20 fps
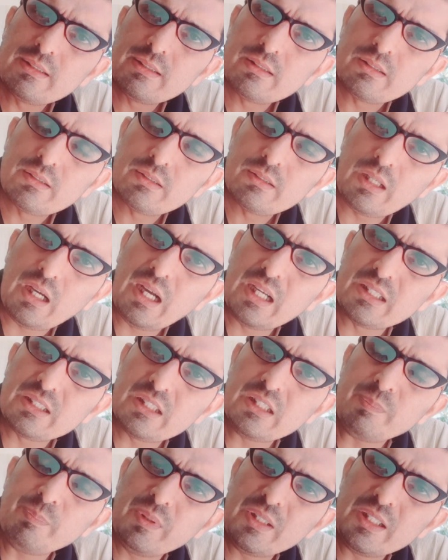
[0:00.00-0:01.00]
the other
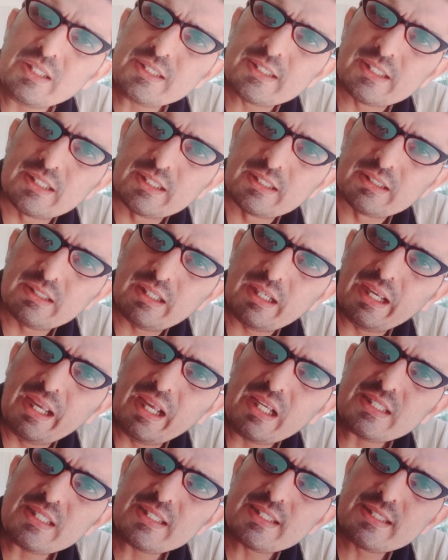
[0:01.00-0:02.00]
person
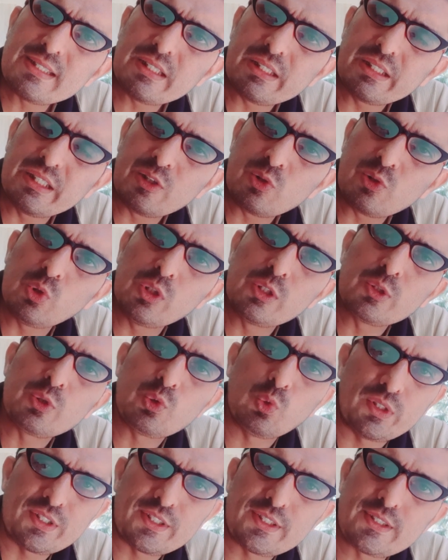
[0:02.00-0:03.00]
as equal to
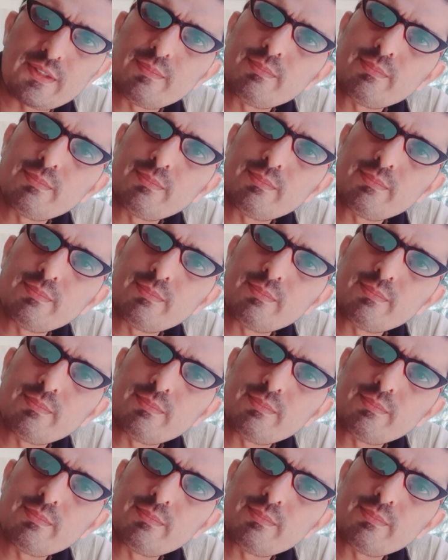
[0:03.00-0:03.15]
us.